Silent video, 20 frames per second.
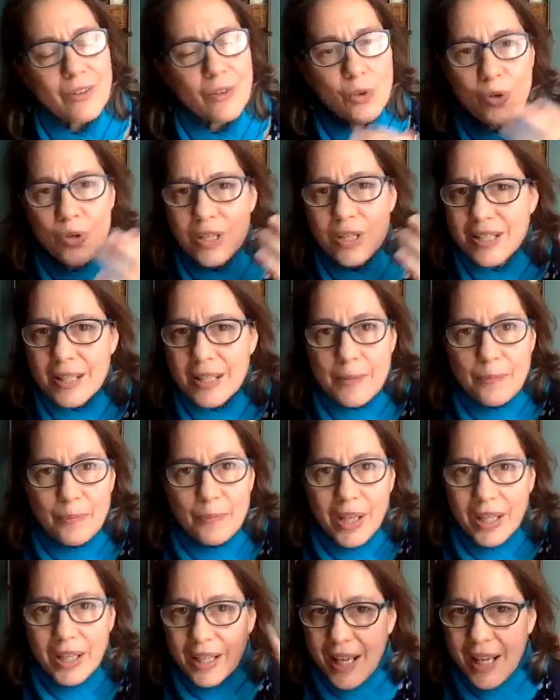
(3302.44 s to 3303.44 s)
course,
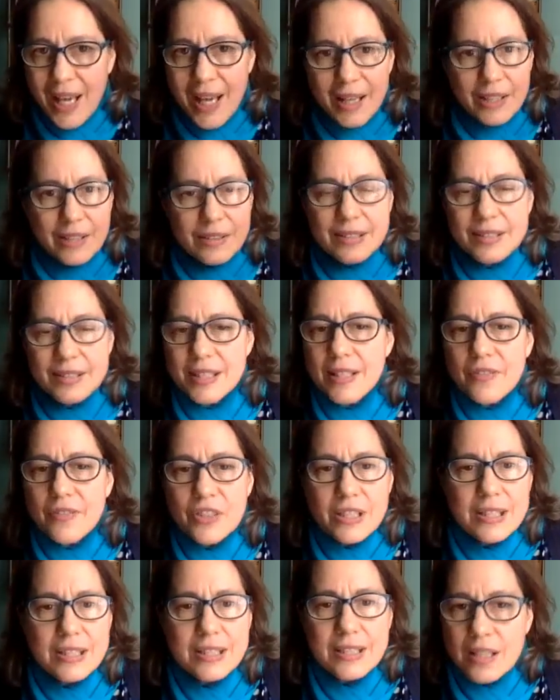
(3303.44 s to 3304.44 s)
again, Steve
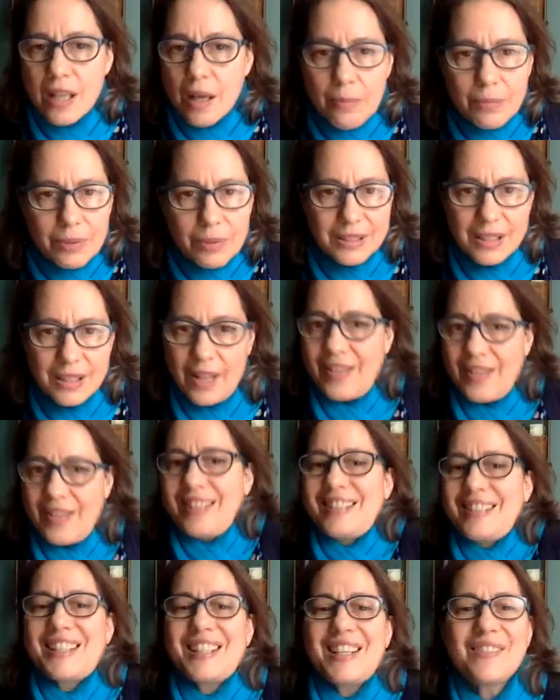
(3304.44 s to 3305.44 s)
just stumbled on this
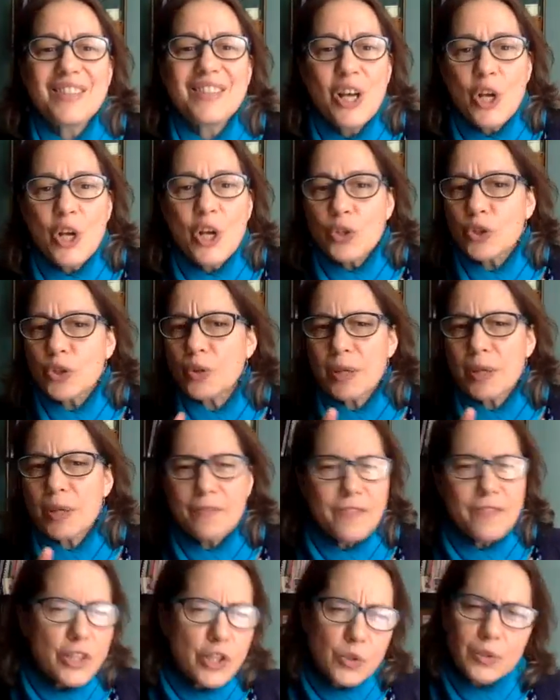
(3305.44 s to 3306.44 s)
stuff. So he
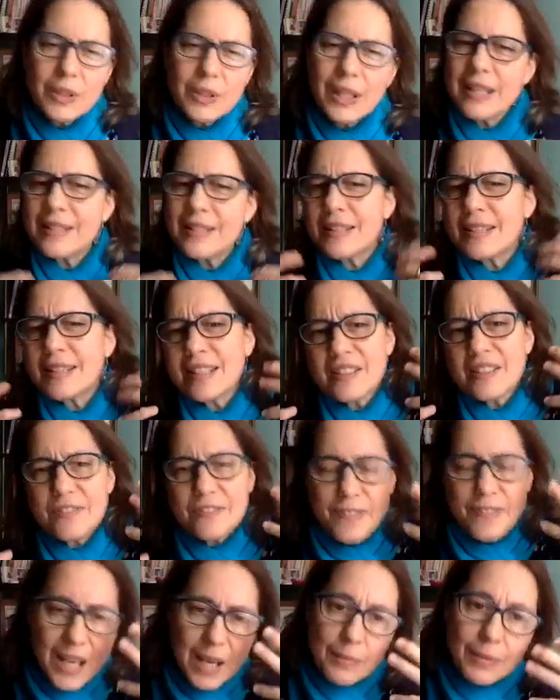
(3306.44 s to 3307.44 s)
visualizes his
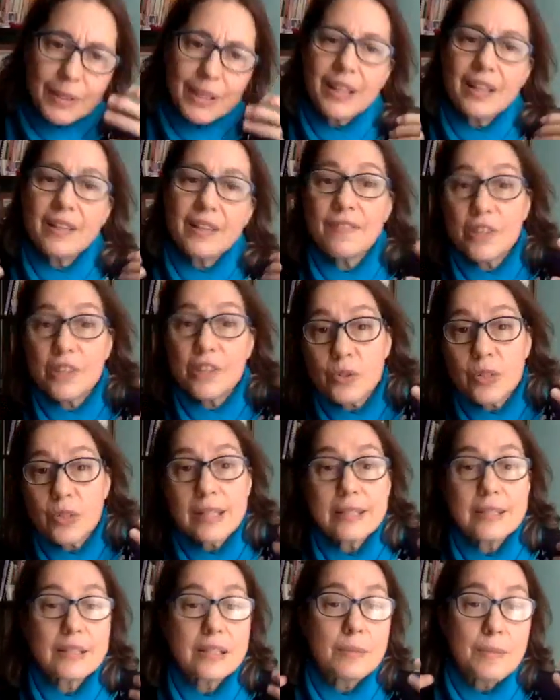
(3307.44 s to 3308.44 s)
family and he
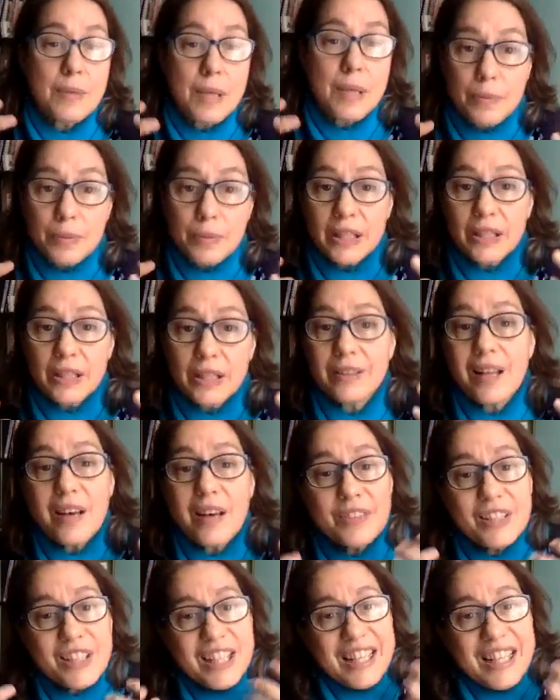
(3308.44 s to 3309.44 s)
visualizes the people he loves,
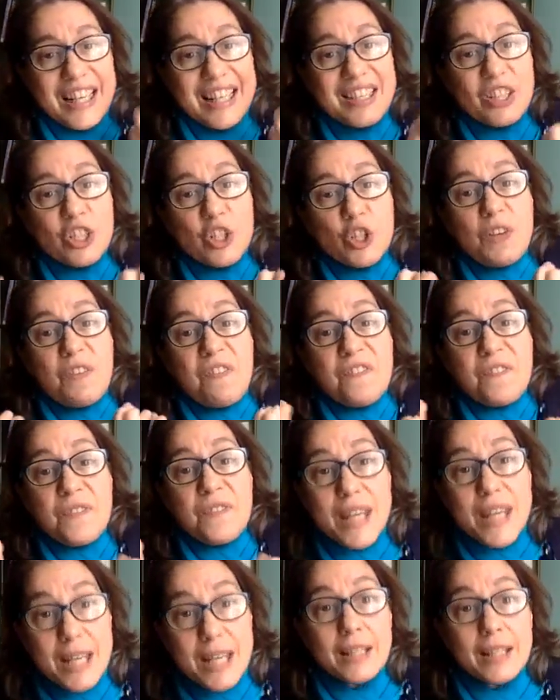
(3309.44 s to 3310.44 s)
and he gets a good
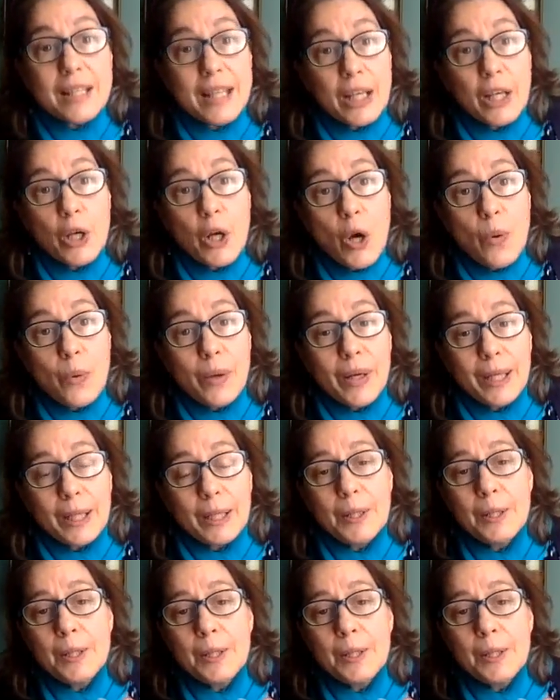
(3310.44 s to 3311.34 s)
feeling going.